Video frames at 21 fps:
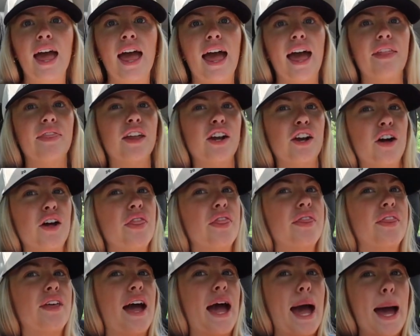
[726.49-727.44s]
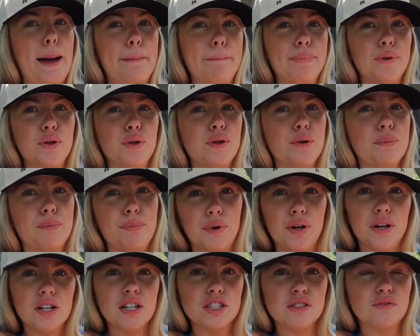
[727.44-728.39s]
and then on the Apple
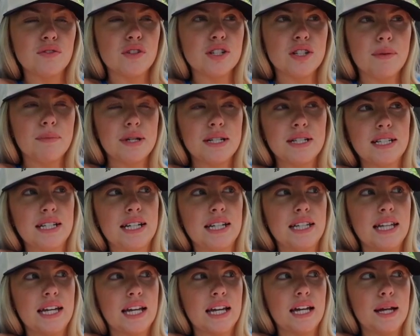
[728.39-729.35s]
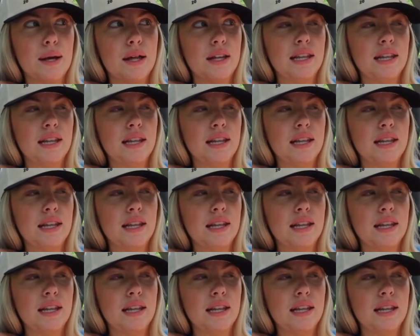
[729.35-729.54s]
Books for some reason it like